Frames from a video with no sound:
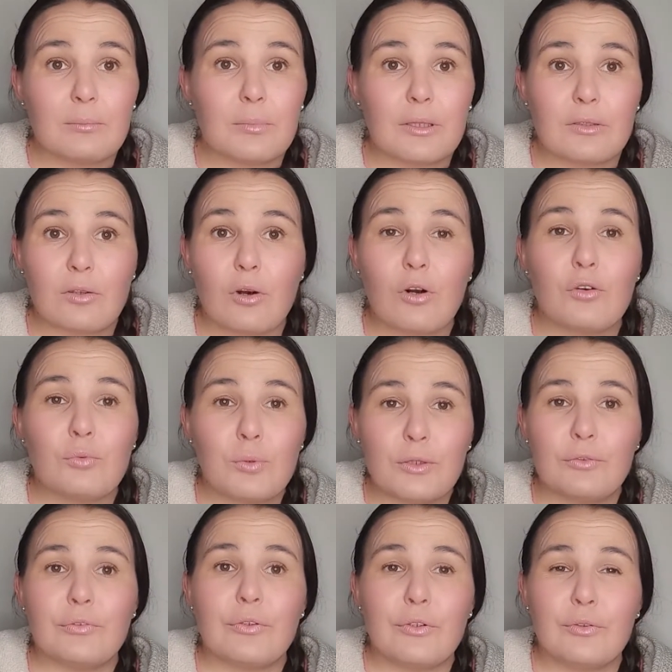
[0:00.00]
but halfway
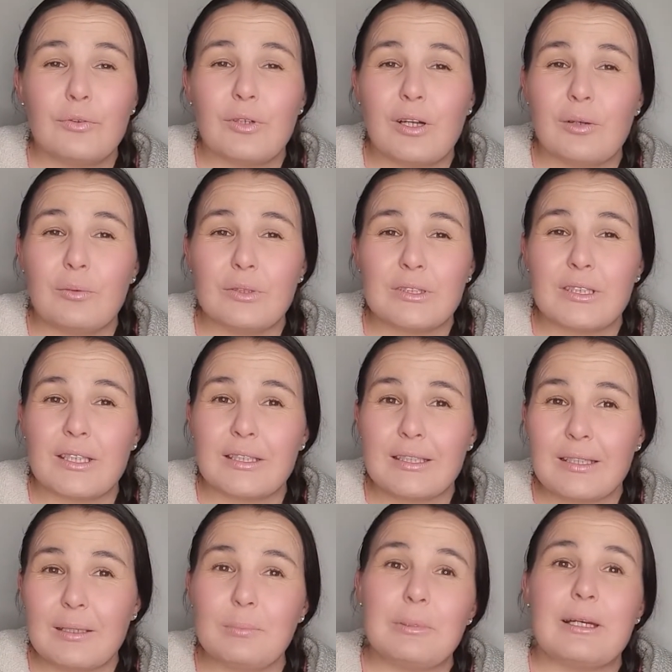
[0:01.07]
through I was
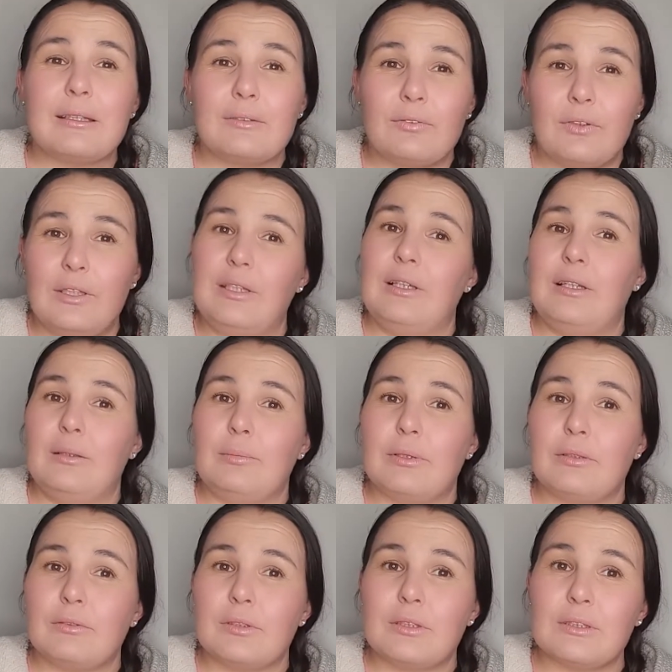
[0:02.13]
getting a bad feeling
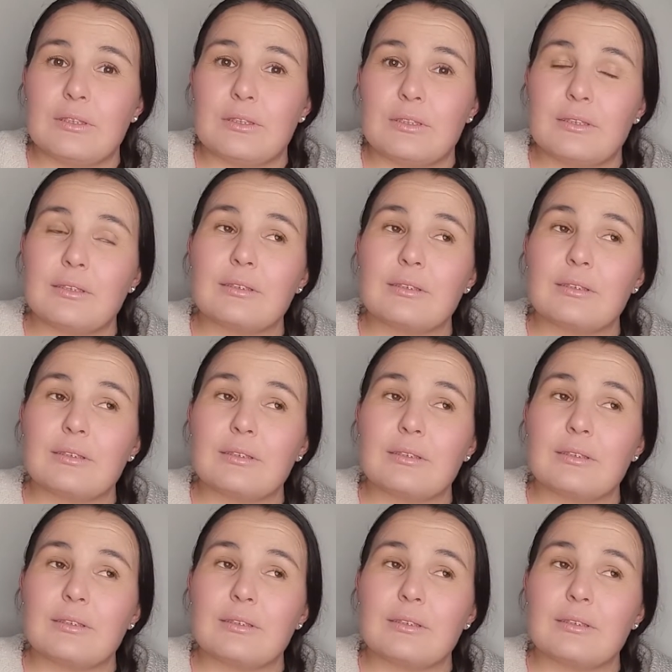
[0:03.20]
about this.